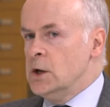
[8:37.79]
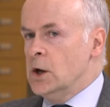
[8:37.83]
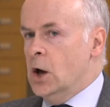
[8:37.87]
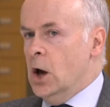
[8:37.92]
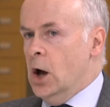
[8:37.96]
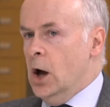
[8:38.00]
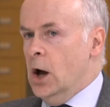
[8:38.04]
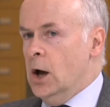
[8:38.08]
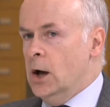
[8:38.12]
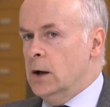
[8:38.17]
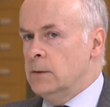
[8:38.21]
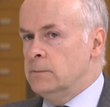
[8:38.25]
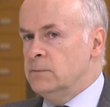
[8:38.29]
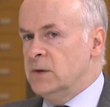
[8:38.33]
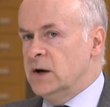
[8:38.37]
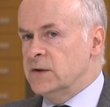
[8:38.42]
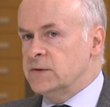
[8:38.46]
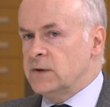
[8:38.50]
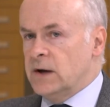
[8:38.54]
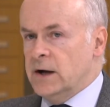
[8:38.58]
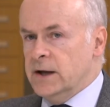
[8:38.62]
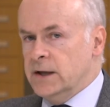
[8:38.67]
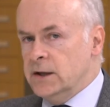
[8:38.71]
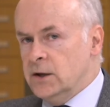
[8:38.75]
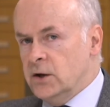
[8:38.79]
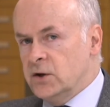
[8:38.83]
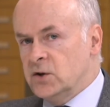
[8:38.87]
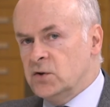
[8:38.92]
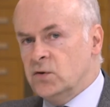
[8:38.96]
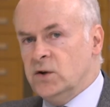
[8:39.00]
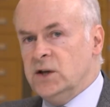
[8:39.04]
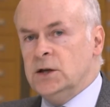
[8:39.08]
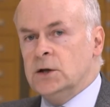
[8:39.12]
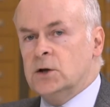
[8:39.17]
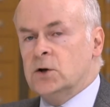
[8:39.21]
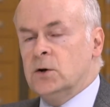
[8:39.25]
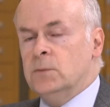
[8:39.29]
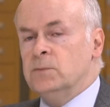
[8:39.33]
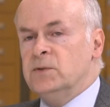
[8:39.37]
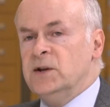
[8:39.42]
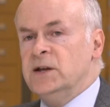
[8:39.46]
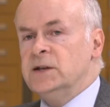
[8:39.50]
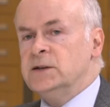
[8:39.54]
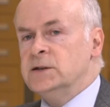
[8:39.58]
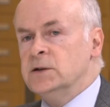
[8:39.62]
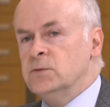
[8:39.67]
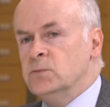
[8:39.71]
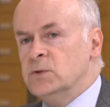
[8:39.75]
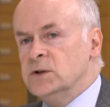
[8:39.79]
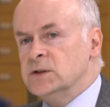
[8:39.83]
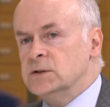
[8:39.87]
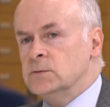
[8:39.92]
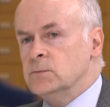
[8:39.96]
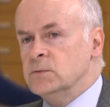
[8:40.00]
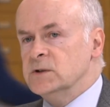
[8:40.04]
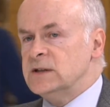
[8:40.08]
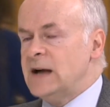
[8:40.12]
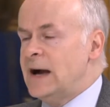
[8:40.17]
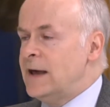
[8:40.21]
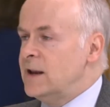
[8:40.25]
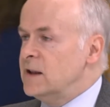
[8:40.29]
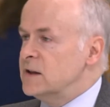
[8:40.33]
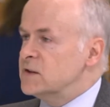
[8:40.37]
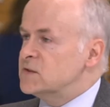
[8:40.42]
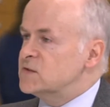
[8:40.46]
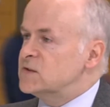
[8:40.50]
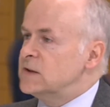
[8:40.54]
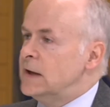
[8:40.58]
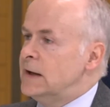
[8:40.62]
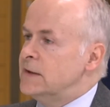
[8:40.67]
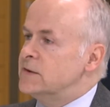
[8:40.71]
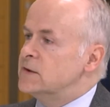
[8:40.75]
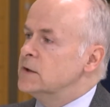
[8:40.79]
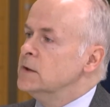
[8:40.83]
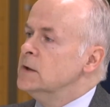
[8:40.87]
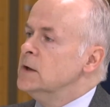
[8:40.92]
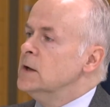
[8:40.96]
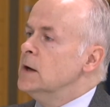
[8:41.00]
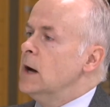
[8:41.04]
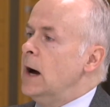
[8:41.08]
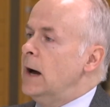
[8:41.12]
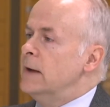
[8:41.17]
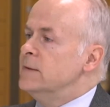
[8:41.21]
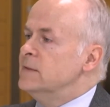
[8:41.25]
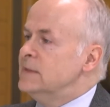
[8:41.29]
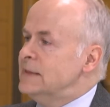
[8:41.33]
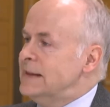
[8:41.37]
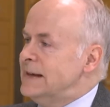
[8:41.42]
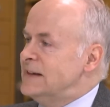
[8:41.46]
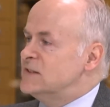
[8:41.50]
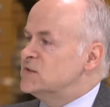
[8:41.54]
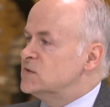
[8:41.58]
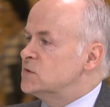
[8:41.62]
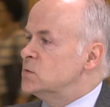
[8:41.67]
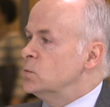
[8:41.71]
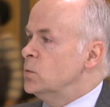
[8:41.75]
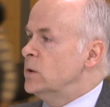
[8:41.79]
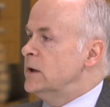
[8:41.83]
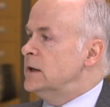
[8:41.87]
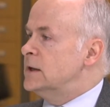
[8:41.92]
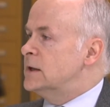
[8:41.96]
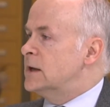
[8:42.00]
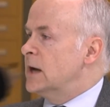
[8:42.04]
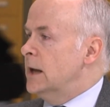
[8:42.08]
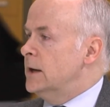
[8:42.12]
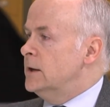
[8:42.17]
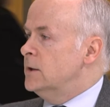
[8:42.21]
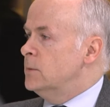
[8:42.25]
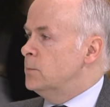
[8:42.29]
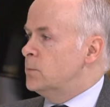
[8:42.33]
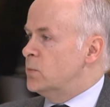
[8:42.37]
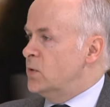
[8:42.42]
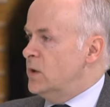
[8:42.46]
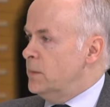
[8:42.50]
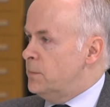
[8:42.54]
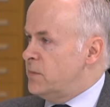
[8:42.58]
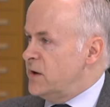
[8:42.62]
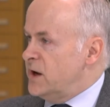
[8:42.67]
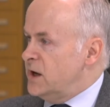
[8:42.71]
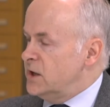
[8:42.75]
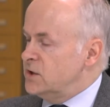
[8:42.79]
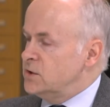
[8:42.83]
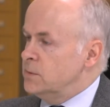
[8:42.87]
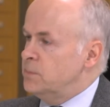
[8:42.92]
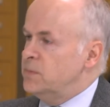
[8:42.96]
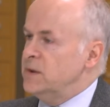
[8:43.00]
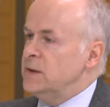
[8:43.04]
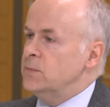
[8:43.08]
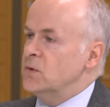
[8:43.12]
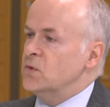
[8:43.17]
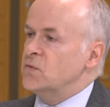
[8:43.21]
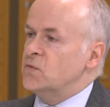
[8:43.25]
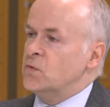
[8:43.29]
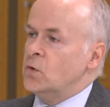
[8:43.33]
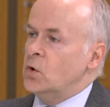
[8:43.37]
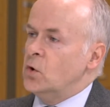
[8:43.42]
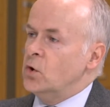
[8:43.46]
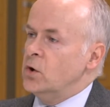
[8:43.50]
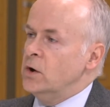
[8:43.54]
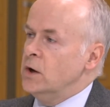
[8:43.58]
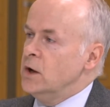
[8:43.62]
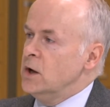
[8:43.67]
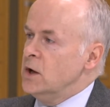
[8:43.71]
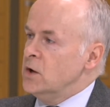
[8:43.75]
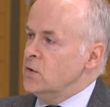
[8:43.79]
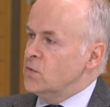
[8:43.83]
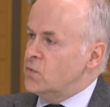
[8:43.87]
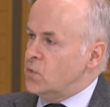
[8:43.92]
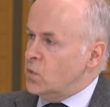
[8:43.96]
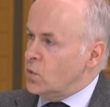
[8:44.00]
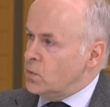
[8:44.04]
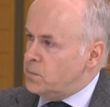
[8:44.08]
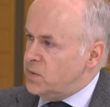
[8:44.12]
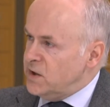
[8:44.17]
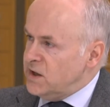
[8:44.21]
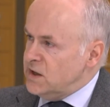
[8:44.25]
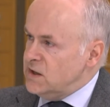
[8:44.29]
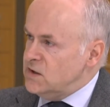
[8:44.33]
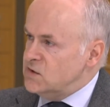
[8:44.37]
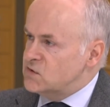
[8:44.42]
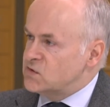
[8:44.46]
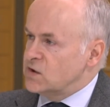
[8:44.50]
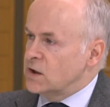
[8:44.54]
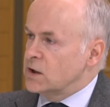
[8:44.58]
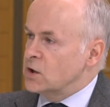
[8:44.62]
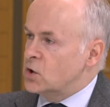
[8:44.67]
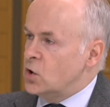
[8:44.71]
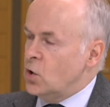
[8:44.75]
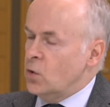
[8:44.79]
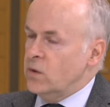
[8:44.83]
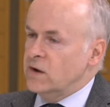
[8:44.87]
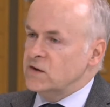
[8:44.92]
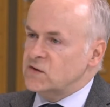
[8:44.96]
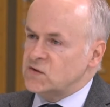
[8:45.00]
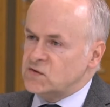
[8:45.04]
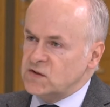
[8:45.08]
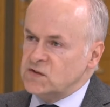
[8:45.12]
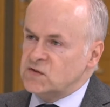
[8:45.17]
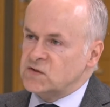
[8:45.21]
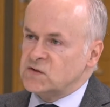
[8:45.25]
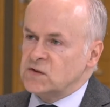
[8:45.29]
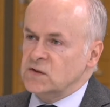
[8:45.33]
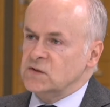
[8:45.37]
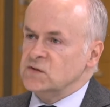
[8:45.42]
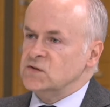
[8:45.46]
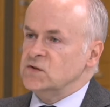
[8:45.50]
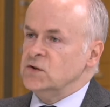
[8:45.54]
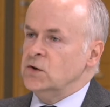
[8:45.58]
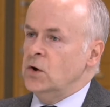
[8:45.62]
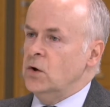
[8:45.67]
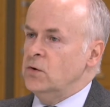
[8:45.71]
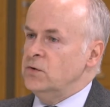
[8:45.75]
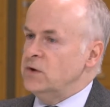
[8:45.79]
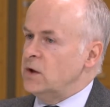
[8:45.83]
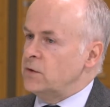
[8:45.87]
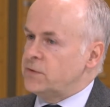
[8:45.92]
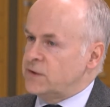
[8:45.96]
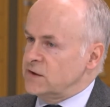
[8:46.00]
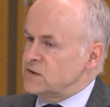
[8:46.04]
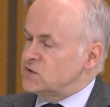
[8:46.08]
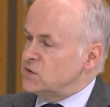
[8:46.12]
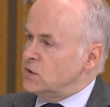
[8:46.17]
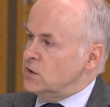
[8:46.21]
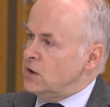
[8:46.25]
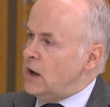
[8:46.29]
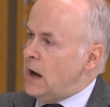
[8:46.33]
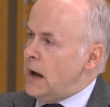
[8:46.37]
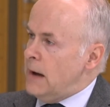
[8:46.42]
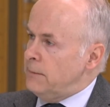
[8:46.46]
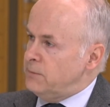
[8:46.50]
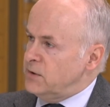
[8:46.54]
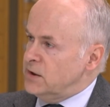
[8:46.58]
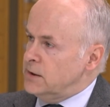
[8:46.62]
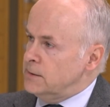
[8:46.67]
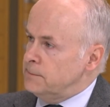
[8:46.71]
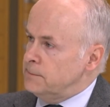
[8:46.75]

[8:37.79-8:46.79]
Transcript: But I agree completely with Alex that unless we can prepare the people for peace and coexistence, nothing's going to happen.